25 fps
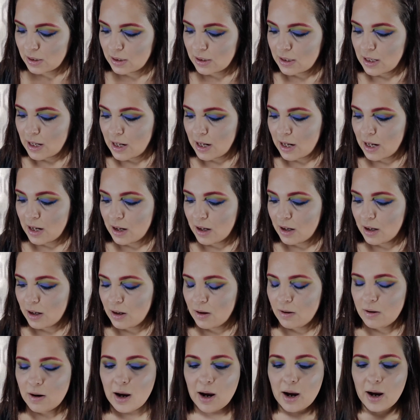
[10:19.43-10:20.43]
Dani,
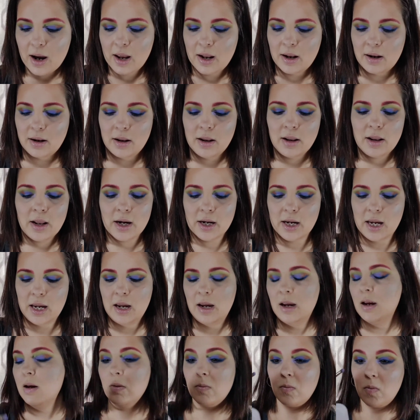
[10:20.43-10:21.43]
you got
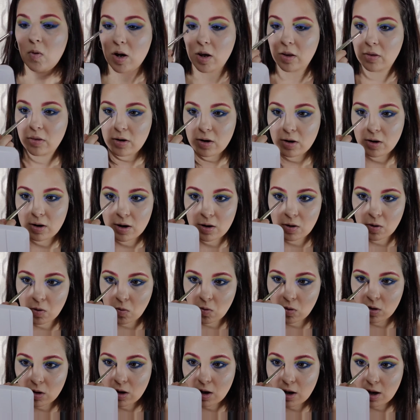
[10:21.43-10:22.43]
lucky with your inner
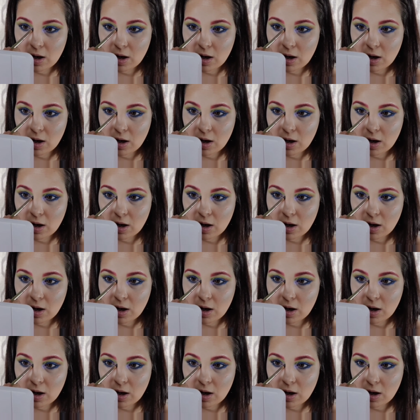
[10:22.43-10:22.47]
corner